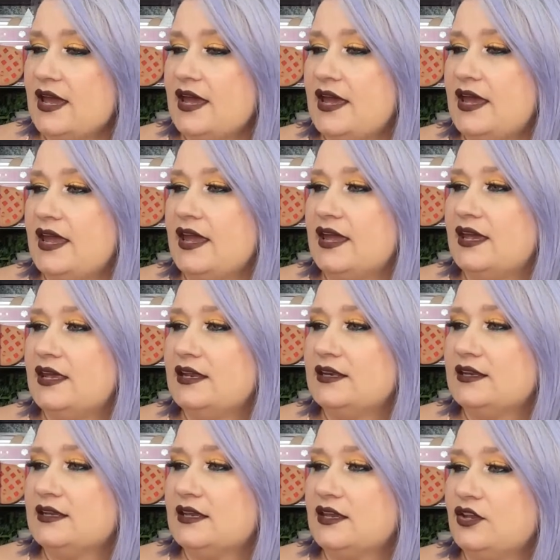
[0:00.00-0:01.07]

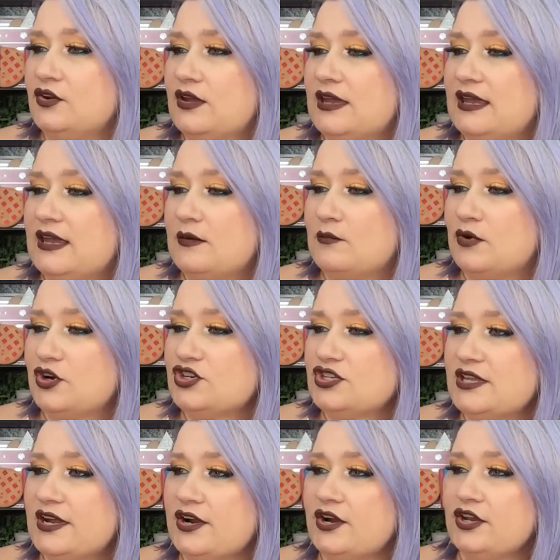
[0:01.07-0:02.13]
And you can get merch
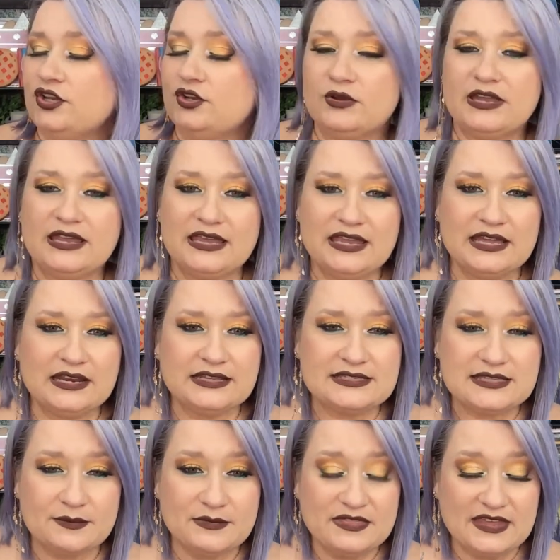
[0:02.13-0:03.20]
there. You can get
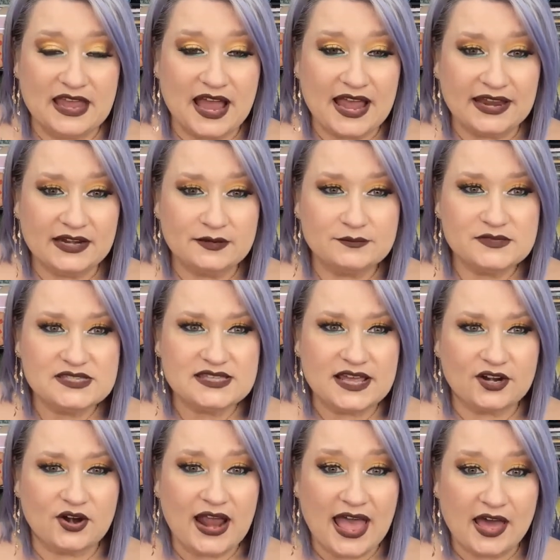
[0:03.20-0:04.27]
some of the items that
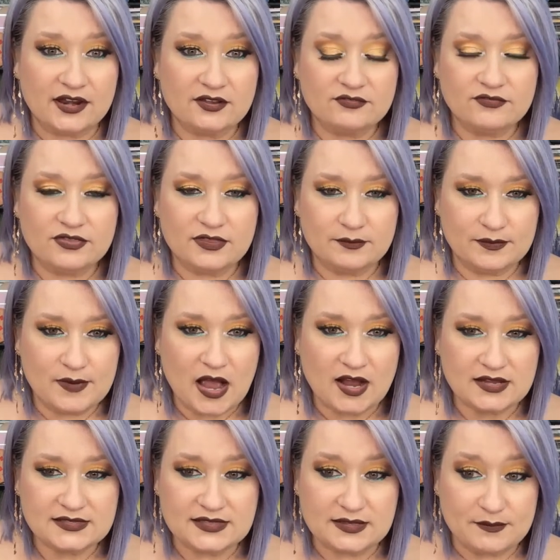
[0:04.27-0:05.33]
are out of the
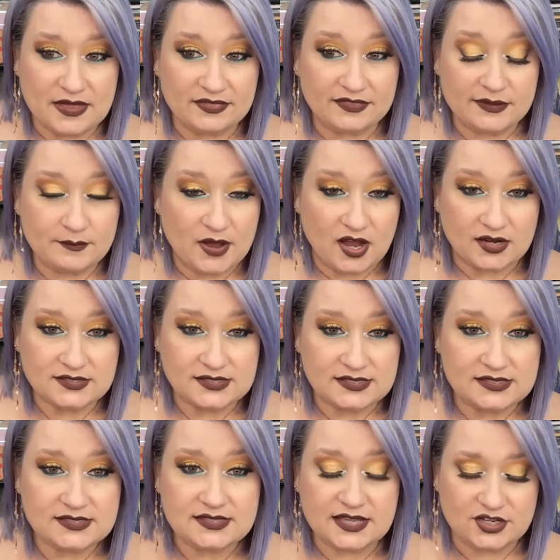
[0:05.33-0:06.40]
box, the monthly
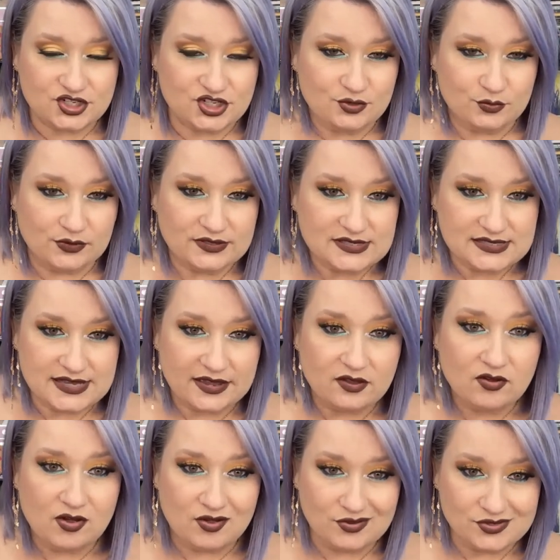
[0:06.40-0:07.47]
boxes that she will
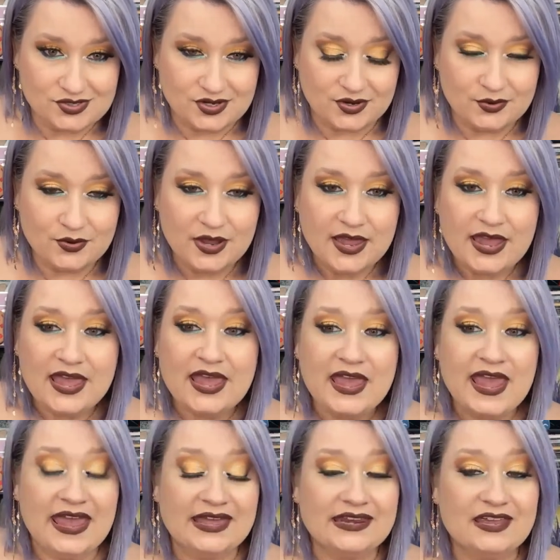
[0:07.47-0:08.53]
sell also.
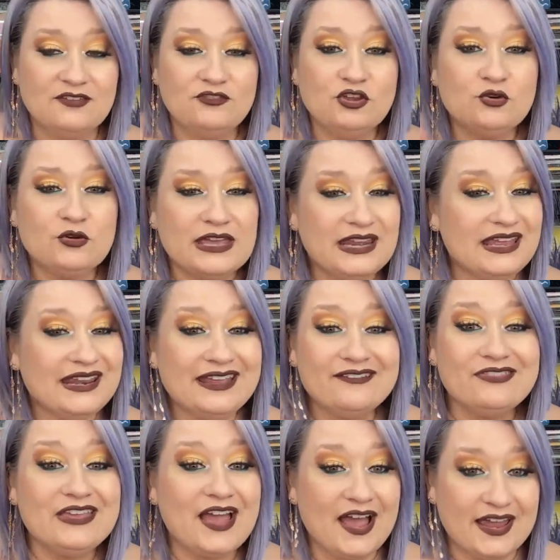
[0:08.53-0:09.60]
And if you get any of
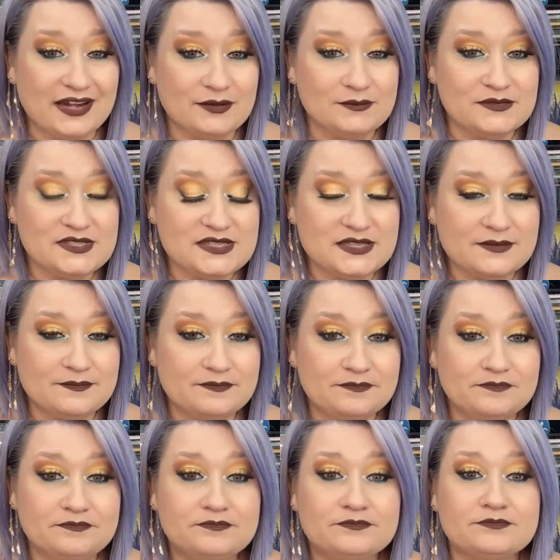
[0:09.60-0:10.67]
the items,
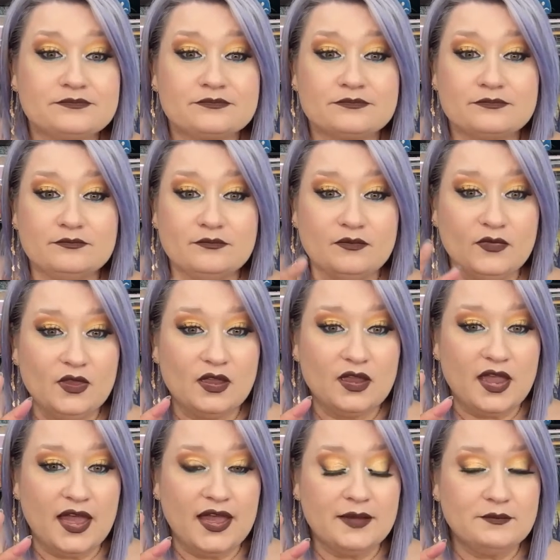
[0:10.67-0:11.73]

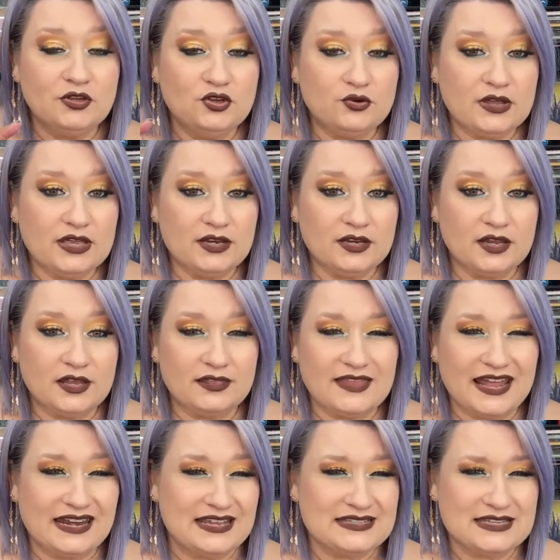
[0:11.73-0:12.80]
you can,
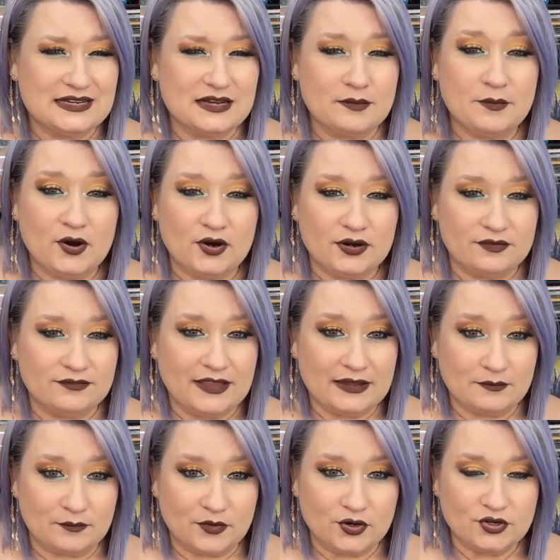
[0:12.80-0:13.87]
that isn't a part of like
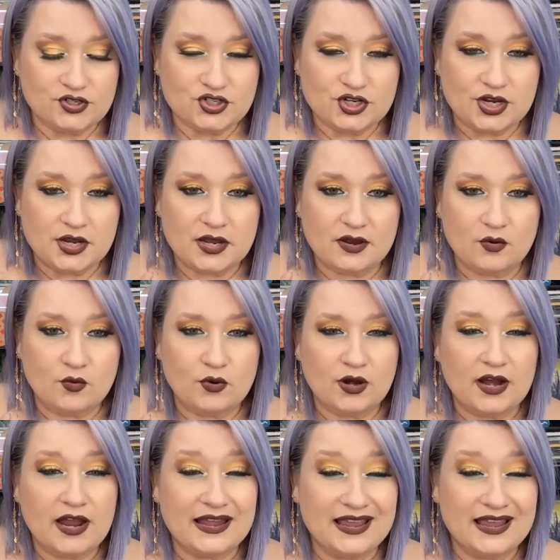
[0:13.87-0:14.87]
merch or a